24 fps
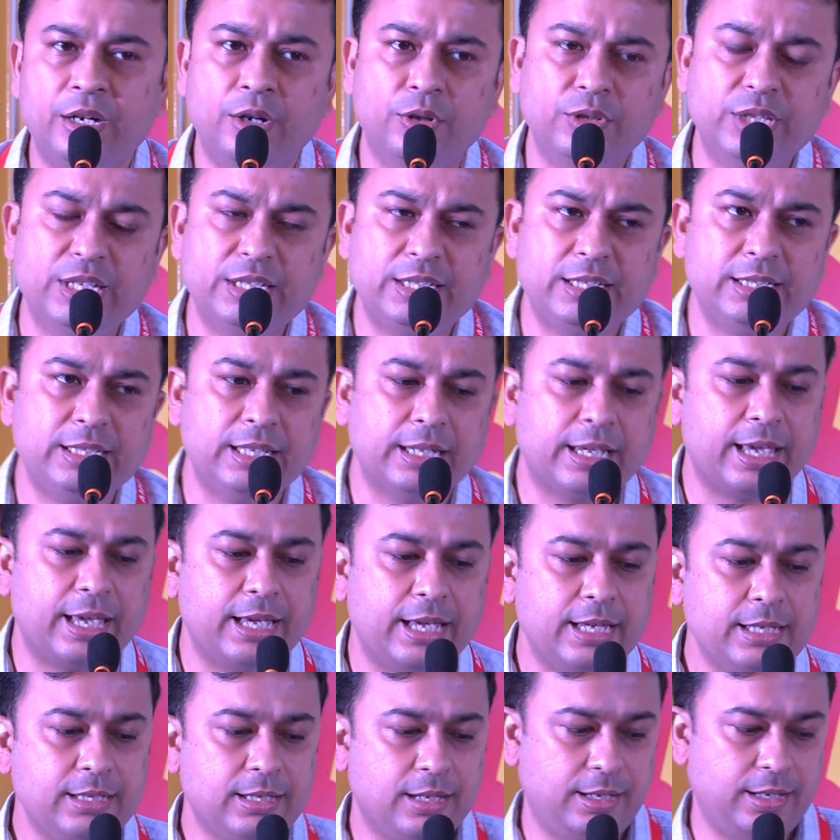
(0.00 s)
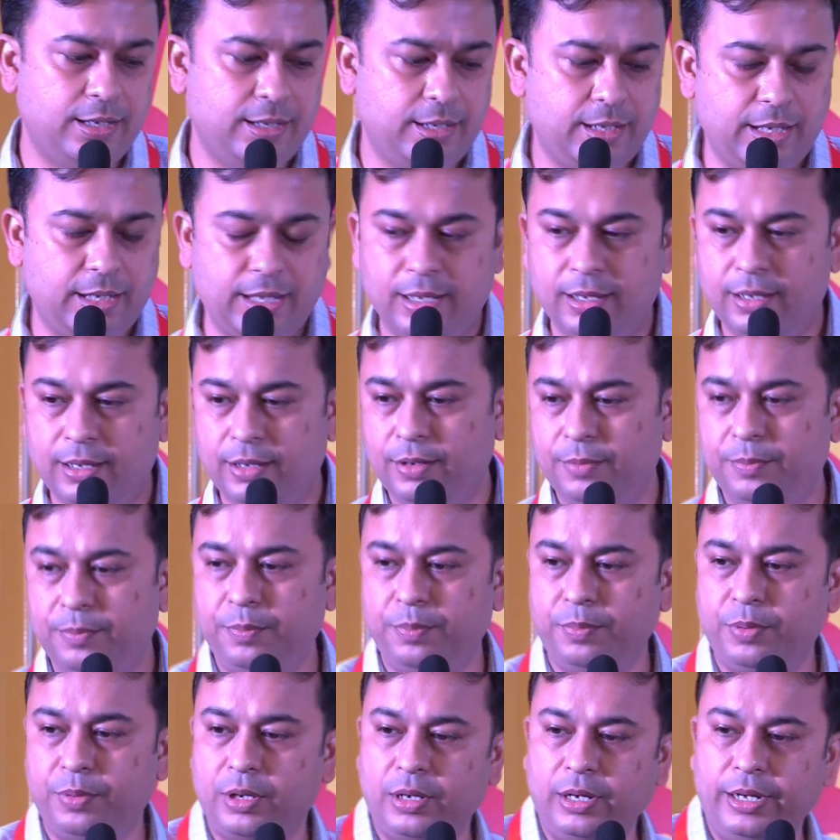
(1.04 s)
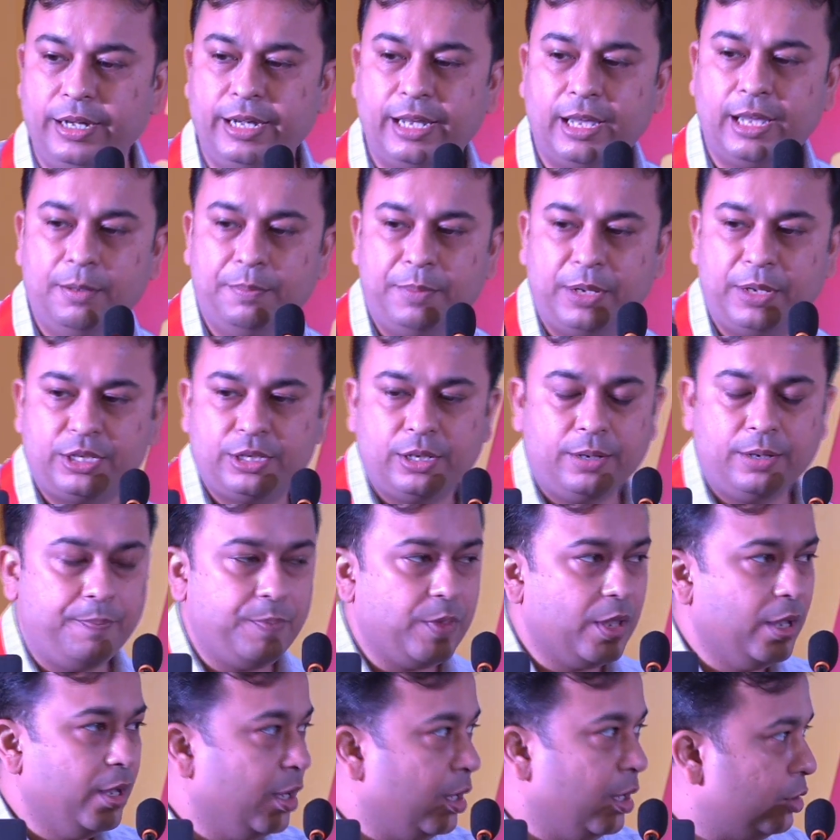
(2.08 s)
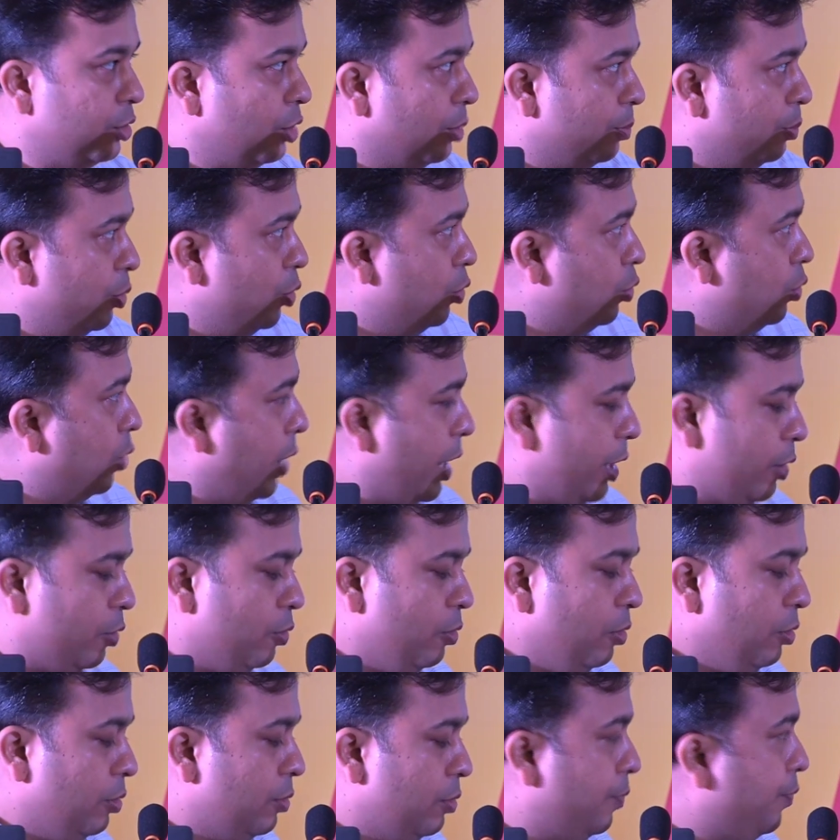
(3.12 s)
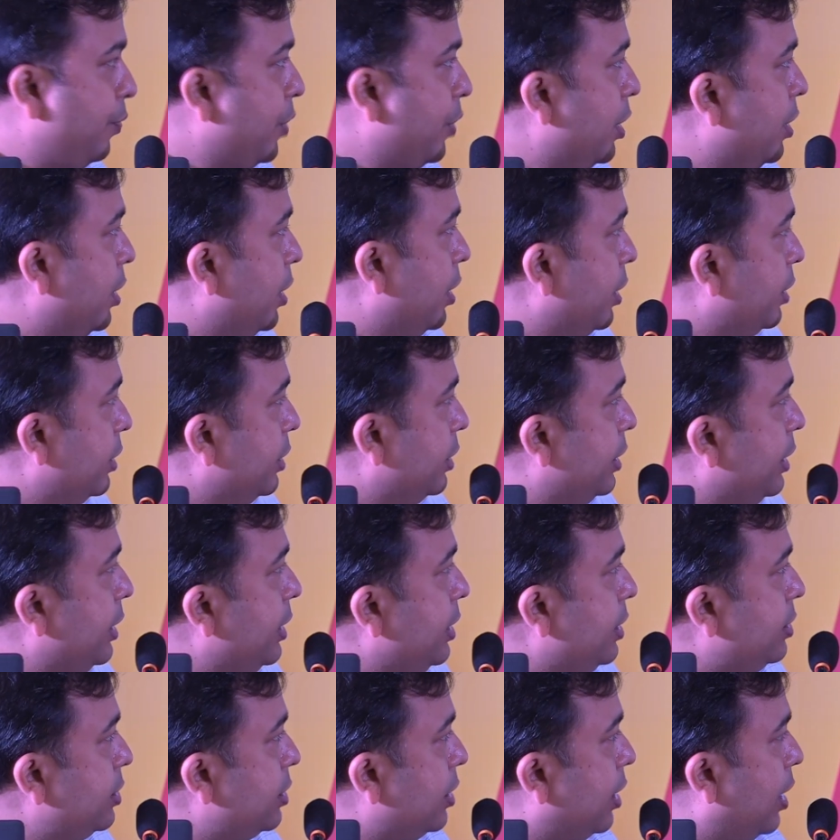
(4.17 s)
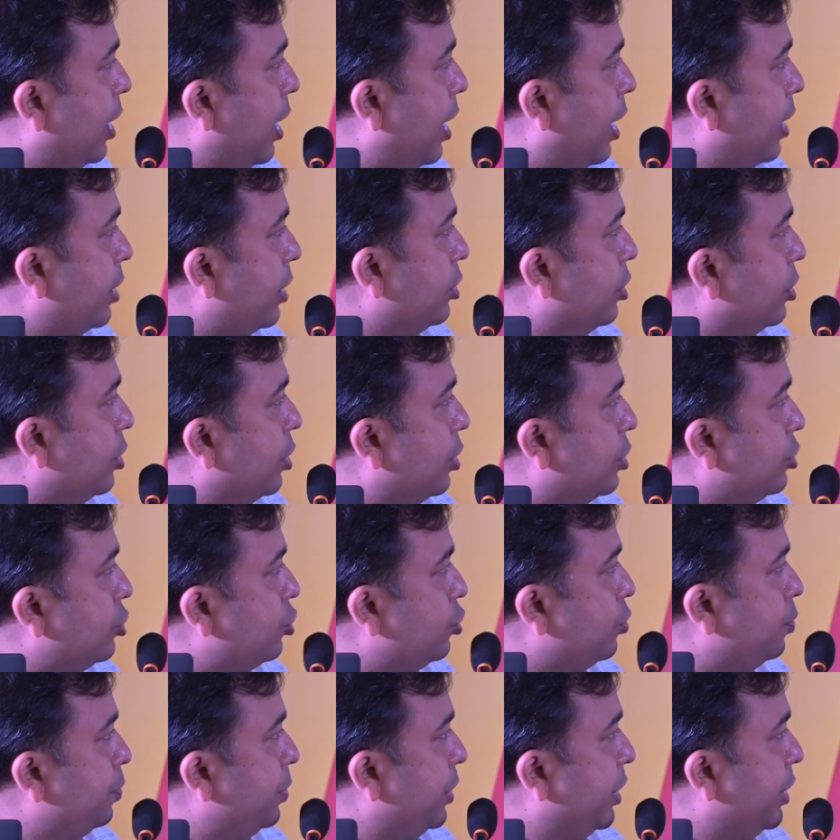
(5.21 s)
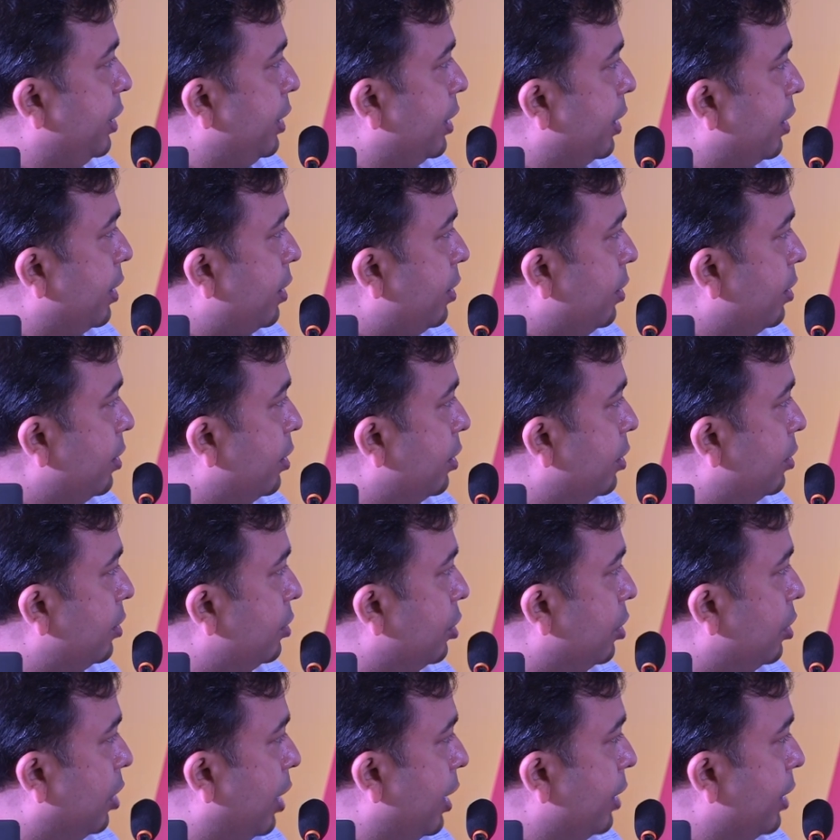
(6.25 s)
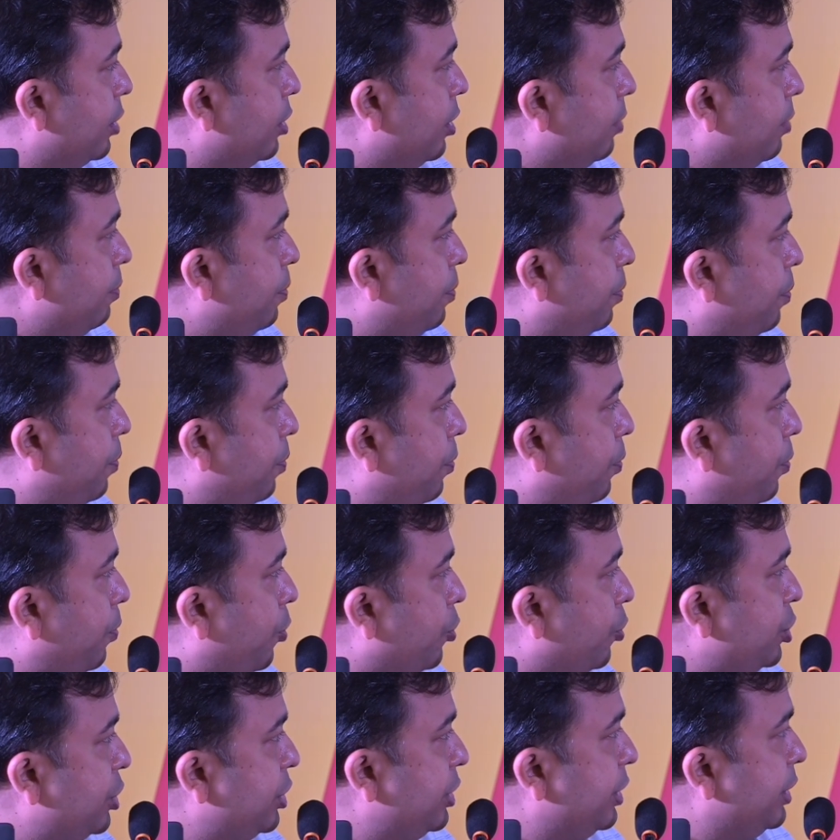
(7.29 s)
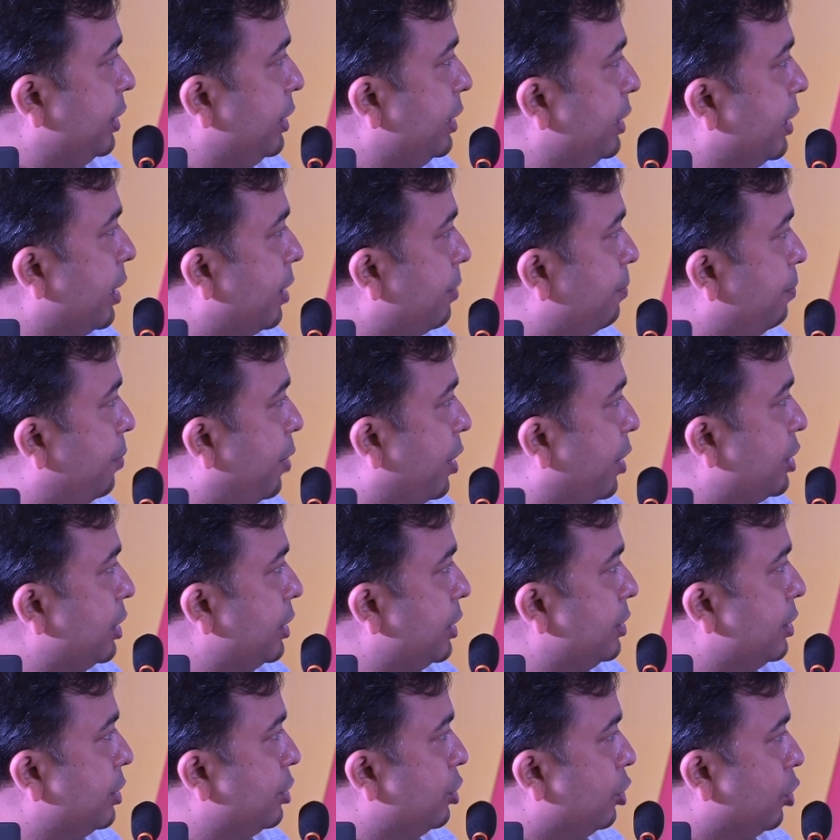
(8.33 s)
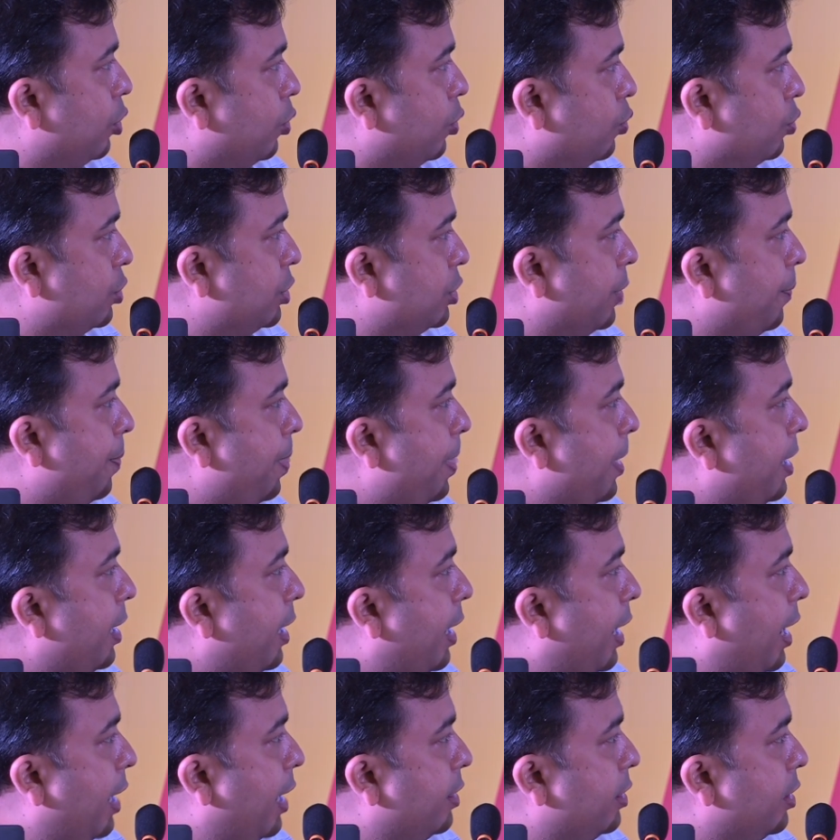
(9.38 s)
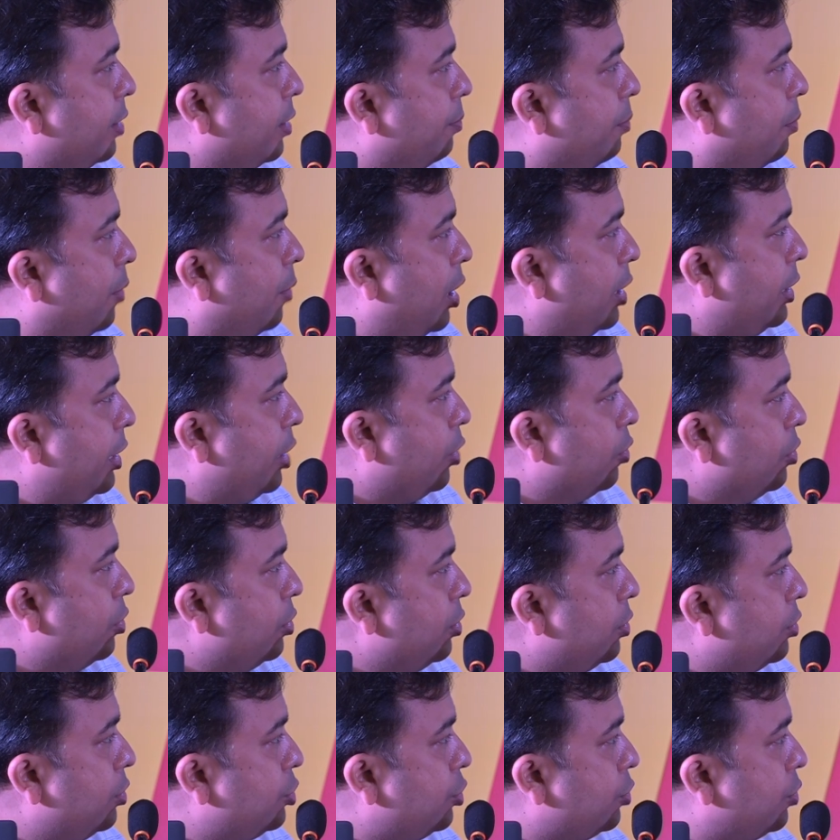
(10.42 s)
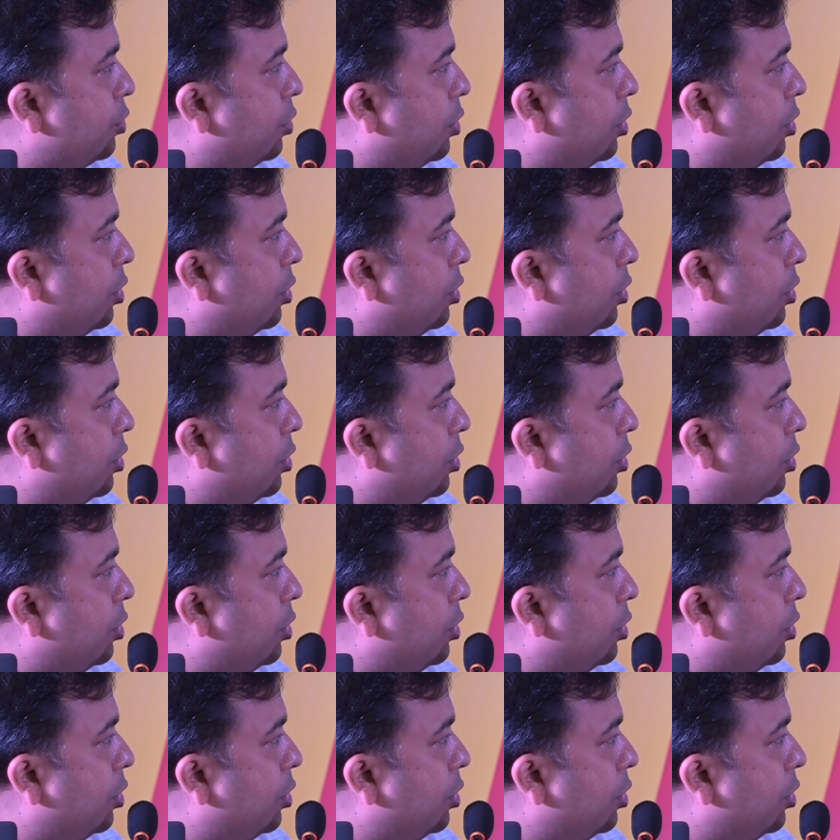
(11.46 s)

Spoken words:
Now this is a case, a clinical picture. The blue arrow, these are the superior and the posterior purchase screws. And the multi-hole